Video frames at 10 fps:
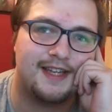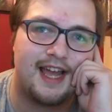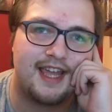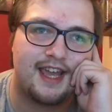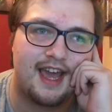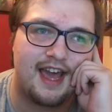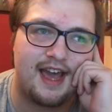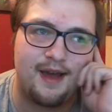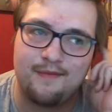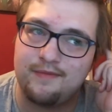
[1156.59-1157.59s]
like
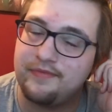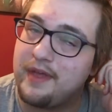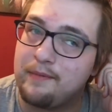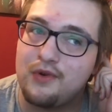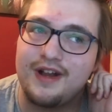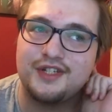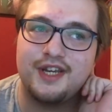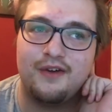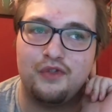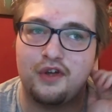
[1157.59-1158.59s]
um them
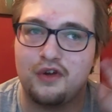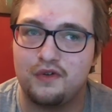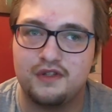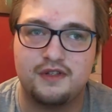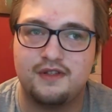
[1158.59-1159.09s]
crashing on the cult,